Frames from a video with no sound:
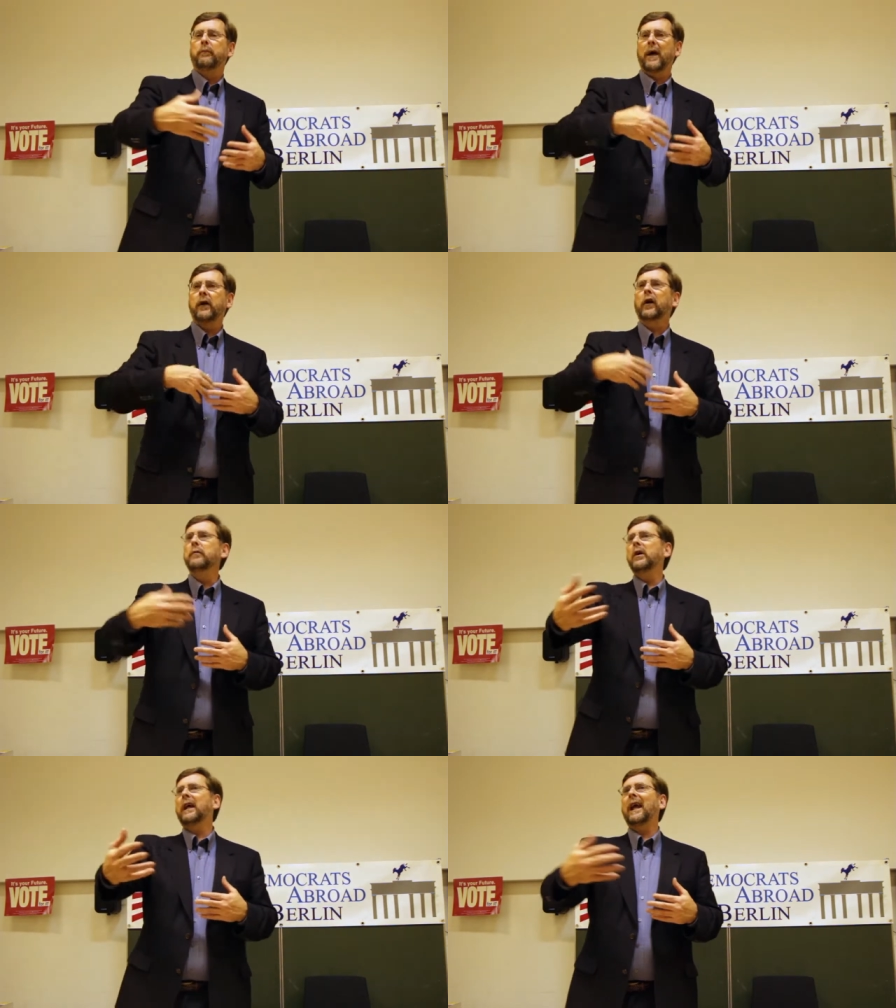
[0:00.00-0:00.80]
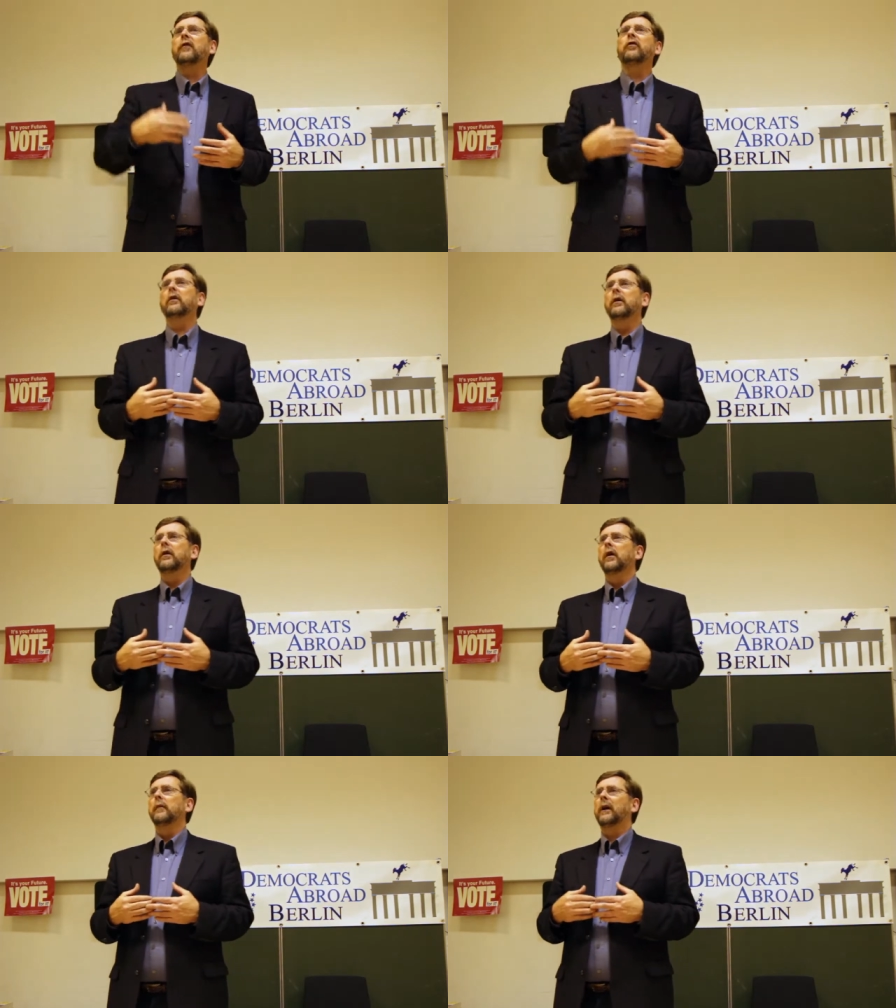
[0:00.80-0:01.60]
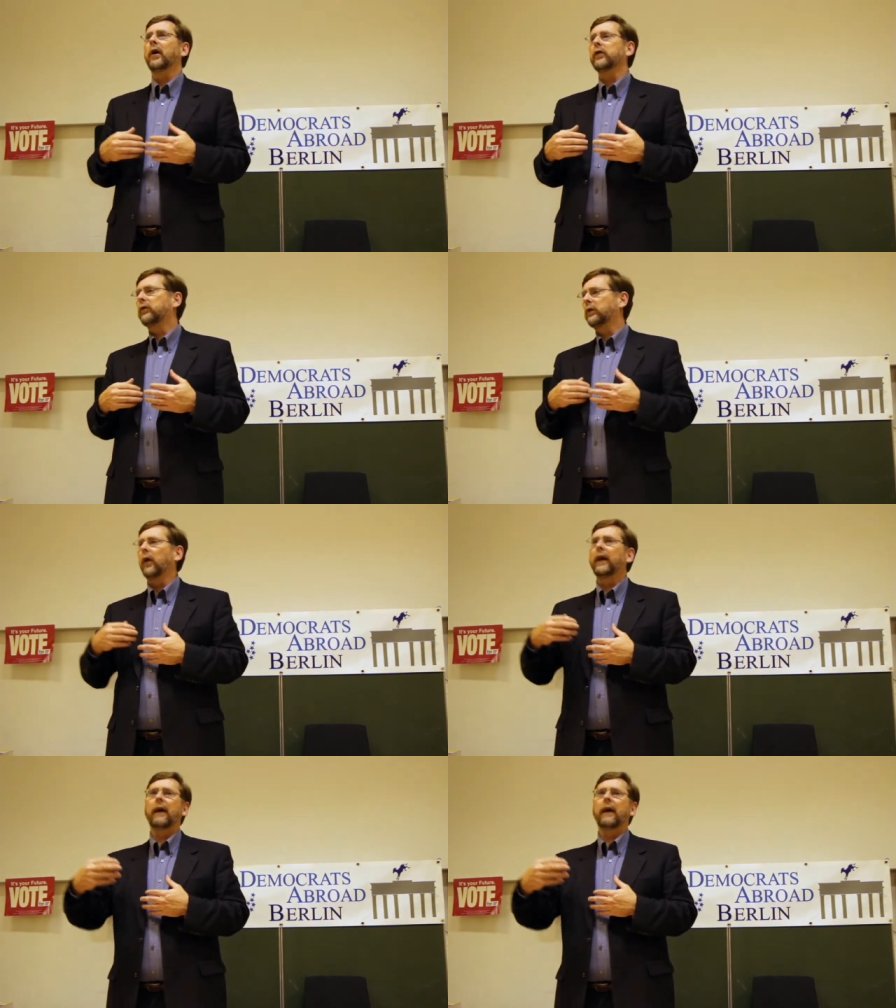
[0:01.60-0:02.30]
better communication, because you know they